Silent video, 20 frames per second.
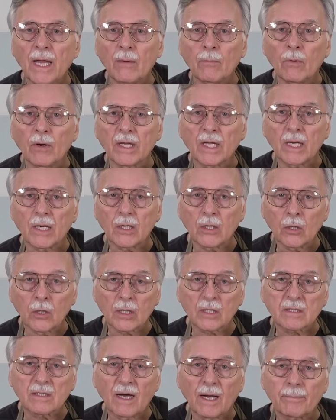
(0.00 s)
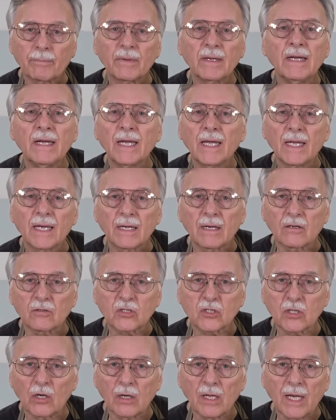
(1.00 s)
and we'll get it hooked up and I'll
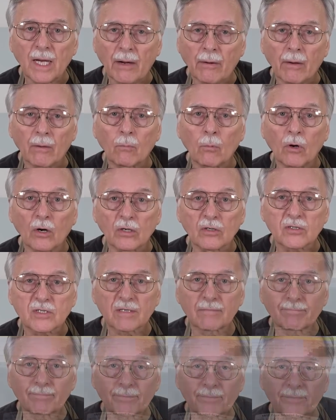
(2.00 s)
show you how it works.